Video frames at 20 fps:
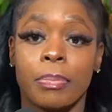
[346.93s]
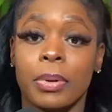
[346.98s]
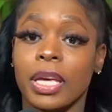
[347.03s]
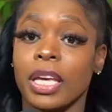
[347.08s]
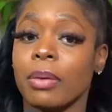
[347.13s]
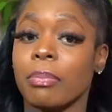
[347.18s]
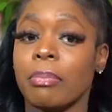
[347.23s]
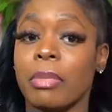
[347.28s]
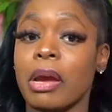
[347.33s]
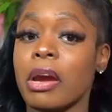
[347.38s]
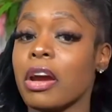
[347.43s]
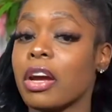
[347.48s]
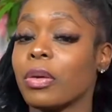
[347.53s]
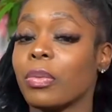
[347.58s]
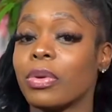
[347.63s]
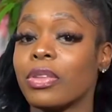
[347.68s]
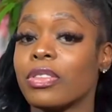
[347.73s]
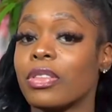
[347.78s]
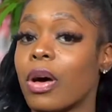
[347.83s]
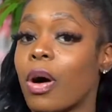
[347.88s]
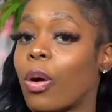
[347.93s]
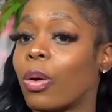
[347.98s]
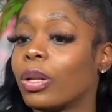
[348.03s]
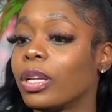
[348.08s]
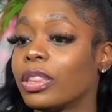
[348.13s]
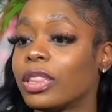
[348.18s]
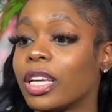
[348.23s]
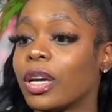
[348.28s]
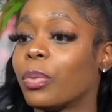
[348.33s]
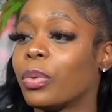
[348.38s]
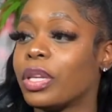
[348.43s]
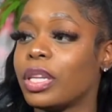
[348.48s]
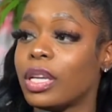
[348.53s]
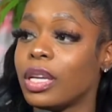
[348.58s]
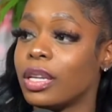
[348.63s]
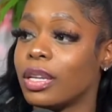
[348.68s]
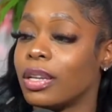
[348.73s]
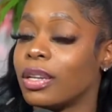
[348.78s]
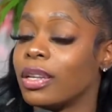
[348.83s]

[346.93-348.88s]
being married was the only thing we needed.